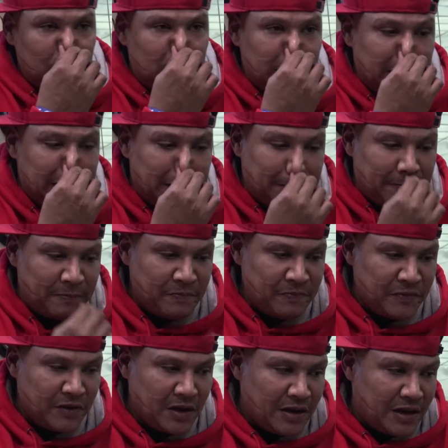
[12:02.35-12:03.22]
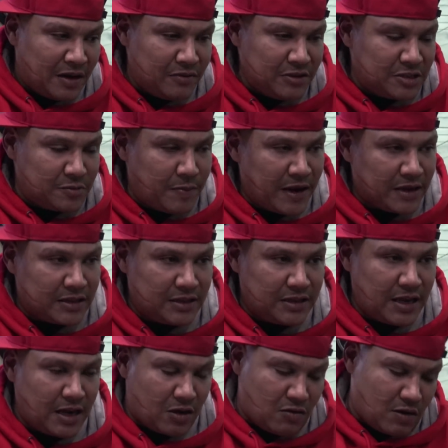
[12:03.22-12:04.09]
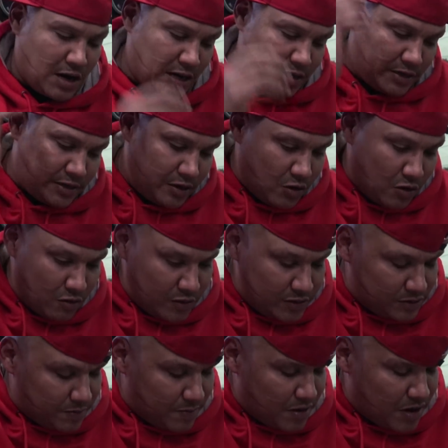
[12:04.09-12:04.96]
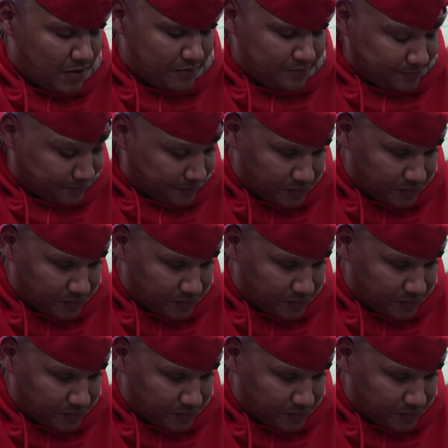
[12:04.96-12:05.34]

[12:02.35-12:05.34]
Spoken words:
what I'm saying? I respected that quality always about